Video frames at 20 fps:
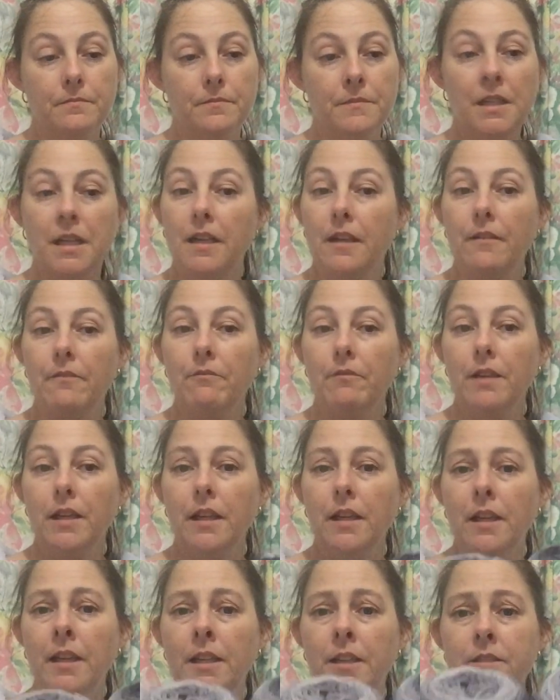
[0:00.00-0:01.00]
Yeah,
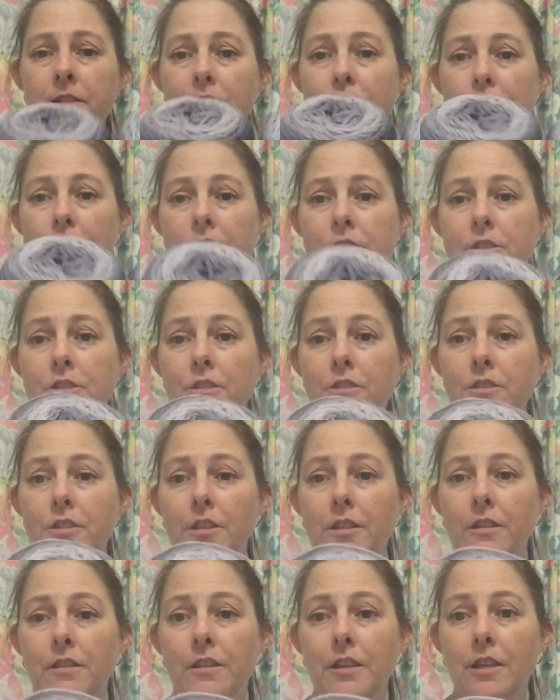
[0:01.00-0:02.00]
any suggestions you
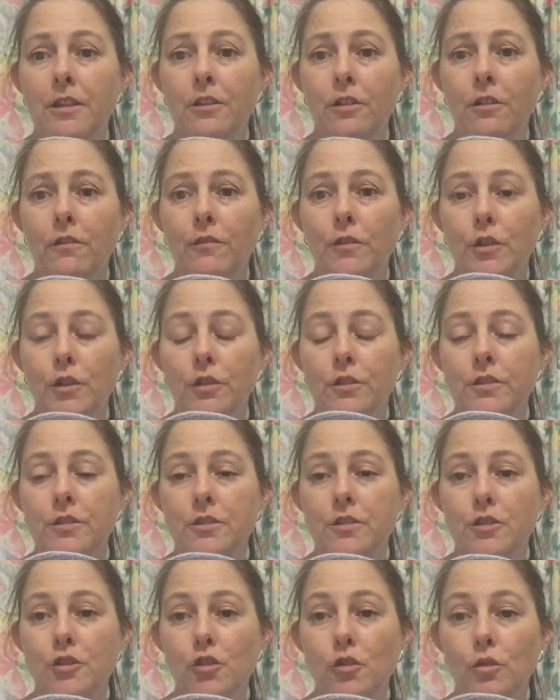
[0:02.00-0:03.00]
can think of on a
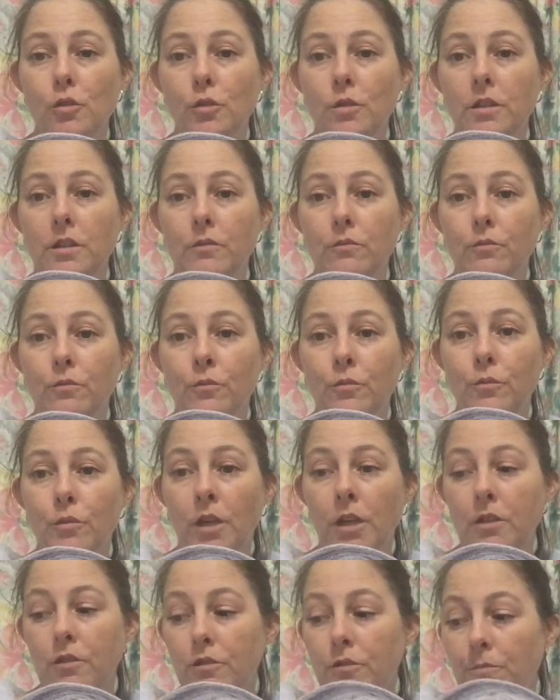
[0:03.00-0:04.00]
shawl that
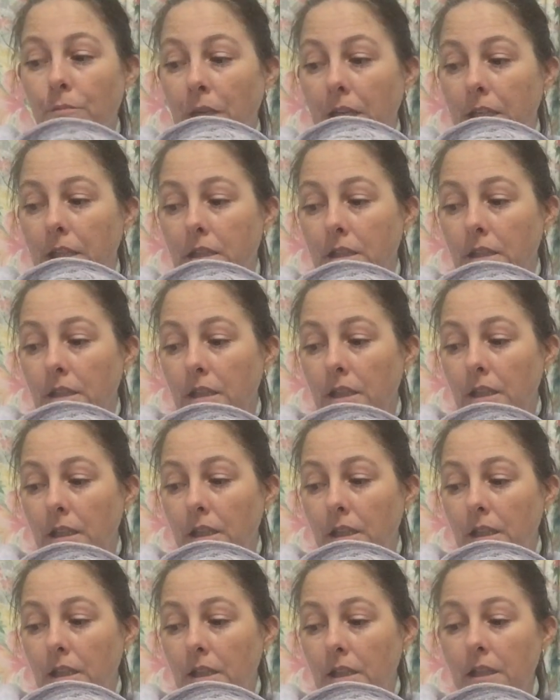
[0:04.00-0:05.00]
I could make,
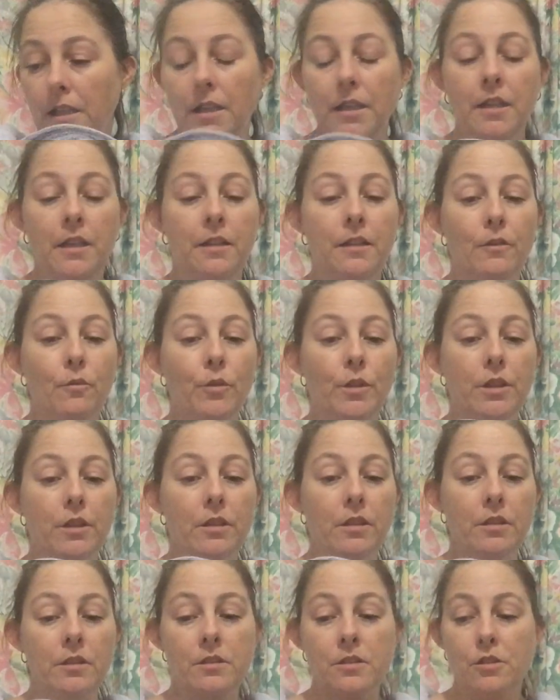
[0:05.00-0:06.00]
either with
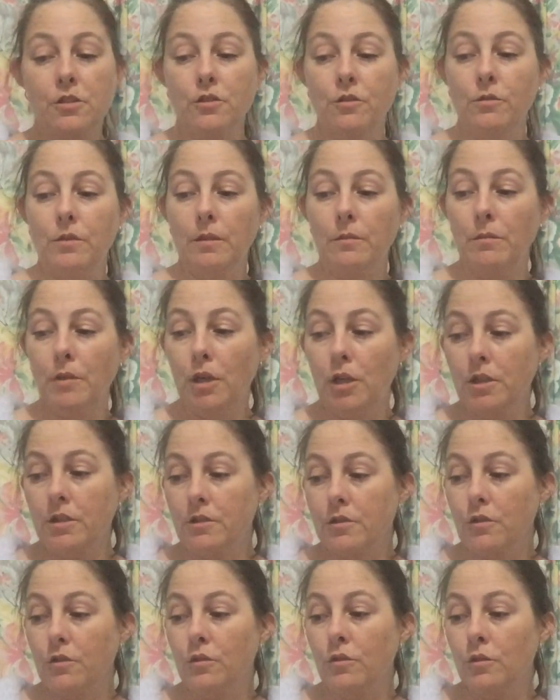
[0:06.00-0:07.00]
these 2 in
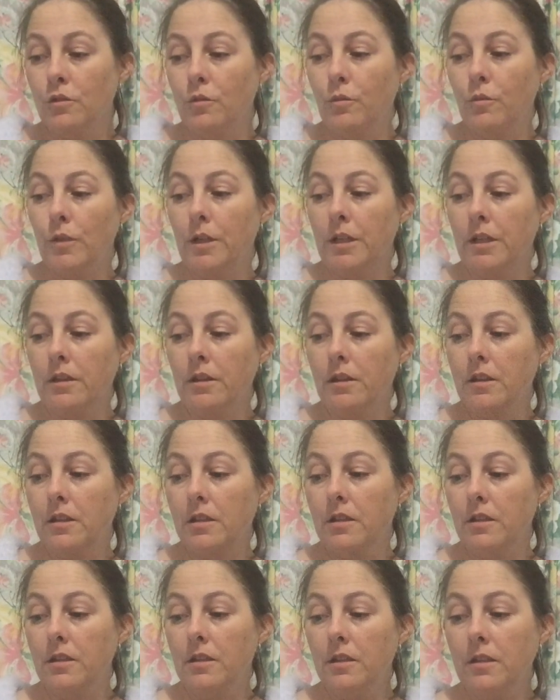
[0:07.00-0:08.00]
mind or
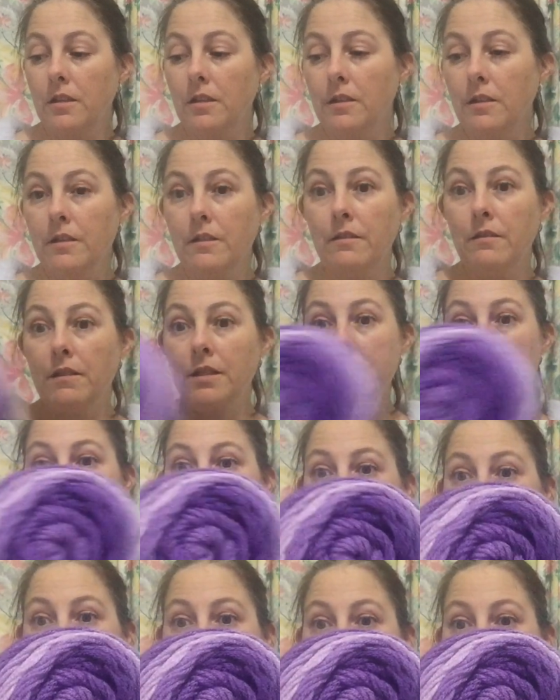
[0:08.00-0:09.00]
with this
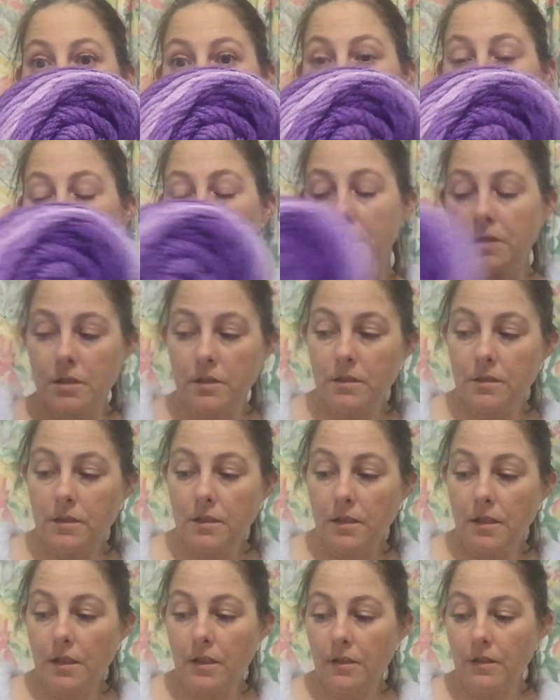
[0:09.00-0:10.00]
one in mind,
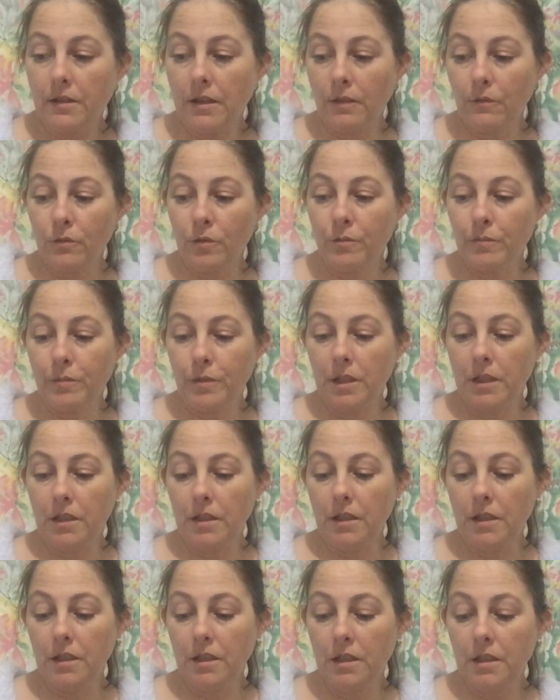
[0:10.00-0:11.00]
that would
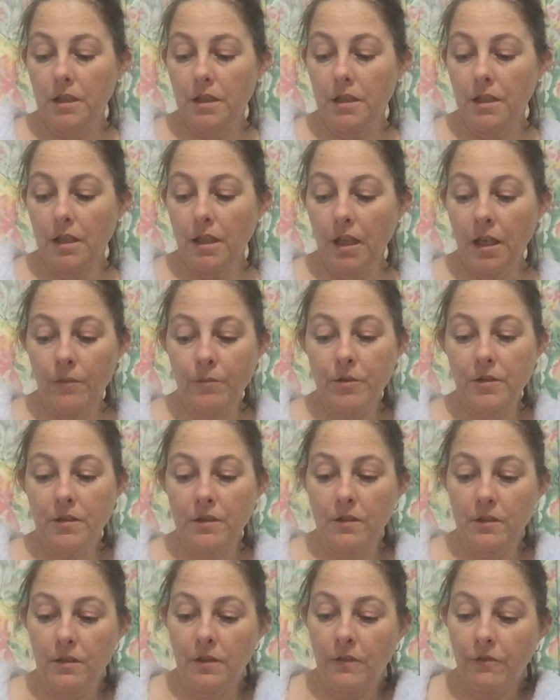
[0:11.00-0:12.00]
be
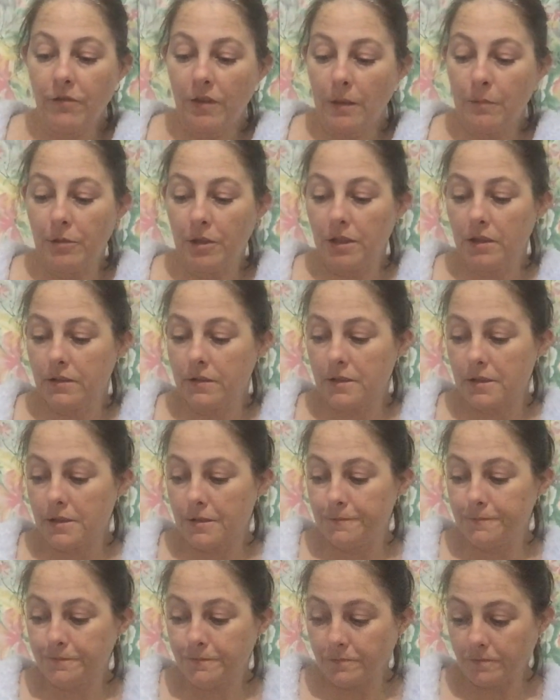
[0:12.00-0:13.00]
absolutely fabulous.